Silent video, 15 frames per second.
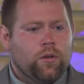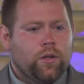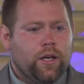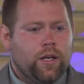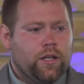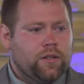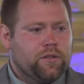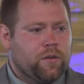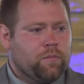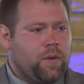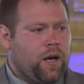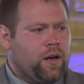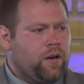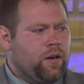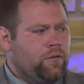It doesn't
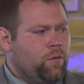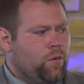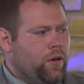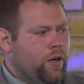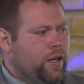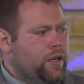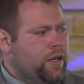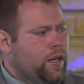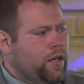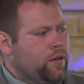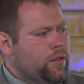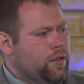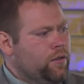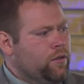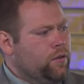matter if we're laid down
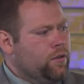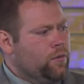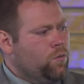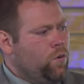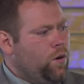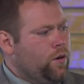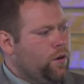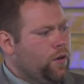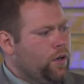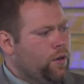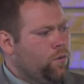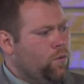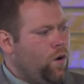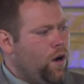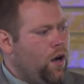ill and wondering
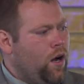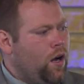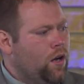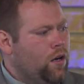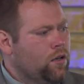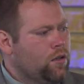why.